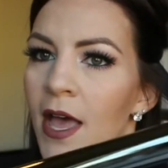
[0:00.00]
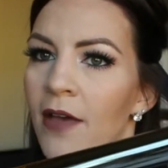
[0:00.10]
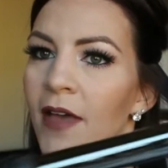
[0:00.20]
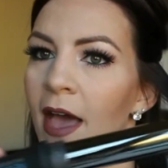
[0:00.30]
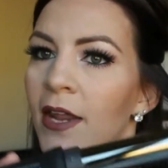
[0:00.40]

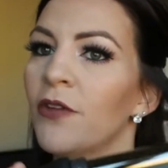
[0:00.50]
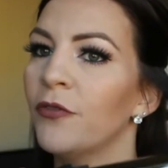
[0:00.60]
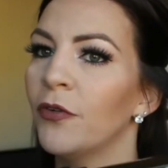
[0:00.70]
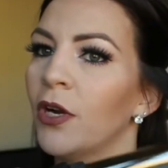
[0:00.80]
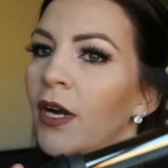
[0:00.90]
I've had it
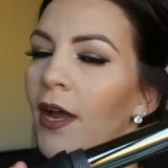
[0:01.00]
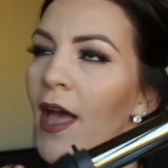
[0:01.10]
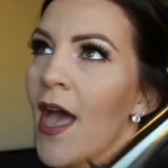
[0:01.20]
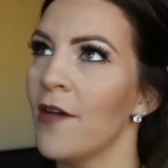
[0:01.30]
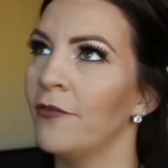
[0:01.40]

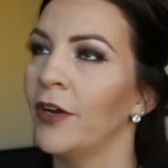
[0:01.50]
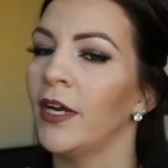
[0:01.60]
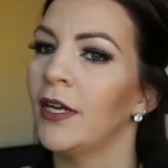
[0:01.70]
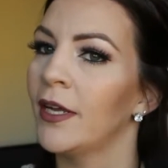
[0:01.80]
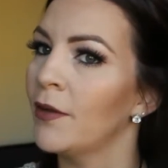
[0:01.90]
forever
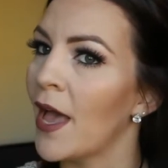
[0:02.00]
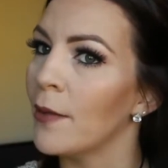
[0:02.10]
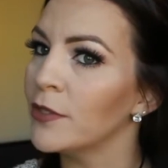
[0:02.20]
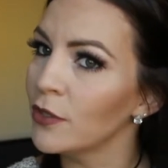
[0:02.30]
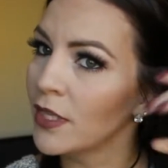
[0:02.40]
and I
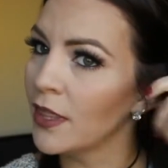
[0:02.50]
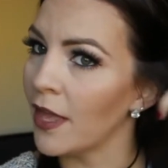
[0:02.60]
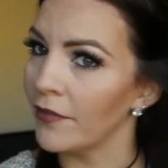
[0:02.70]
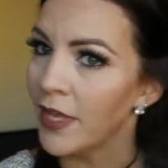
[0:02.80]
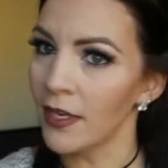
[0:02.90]
absolutely
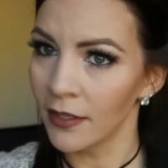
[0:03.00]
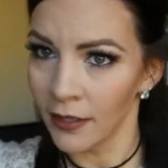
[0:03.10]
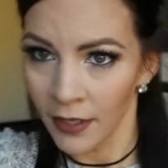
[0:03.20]
love it.